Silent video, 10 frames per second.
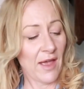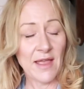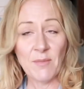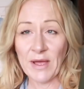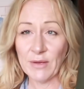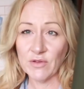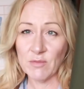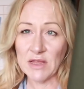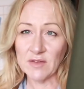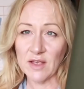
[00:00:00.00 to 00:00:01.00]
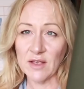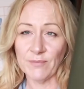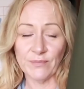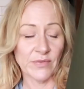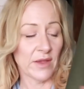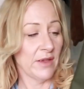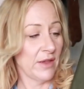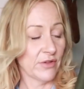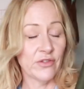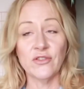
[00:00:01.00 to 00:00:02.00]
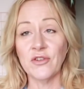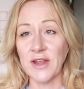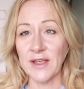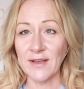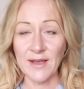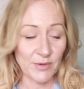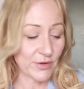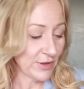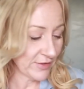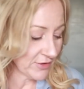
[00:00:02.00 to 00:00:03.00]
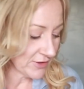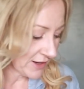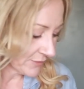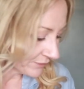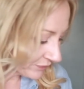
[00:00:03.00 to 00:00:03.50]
£8 a meter, stunning, absolutely stunning.